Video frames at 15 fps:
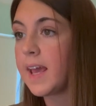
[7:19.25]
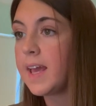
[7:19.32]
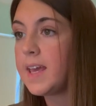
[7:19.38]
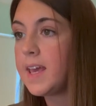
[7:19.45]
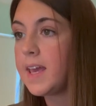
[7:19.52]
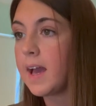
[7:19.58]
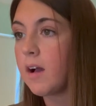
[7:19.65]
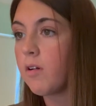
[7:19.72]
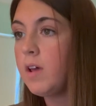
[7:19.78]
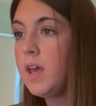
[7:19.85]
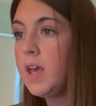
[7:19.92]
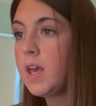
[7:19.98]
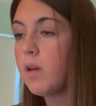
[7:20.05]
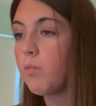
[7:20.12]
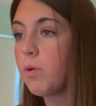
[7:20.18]
hanging out
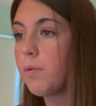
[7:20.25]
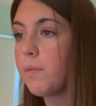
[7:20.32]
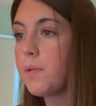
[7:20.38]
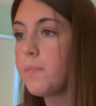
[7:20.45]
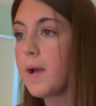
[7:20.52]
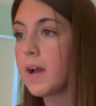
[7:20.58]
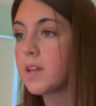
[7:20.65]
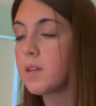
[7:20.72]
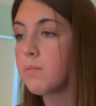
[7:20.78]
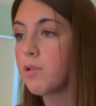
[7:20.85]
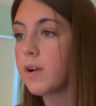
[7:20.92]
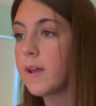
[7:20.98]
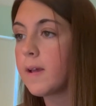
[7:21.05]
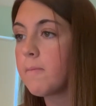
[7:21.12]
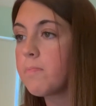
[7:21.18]
and we will be back in the
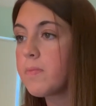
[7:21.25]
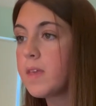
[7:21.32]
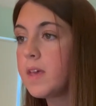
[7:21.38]
morning.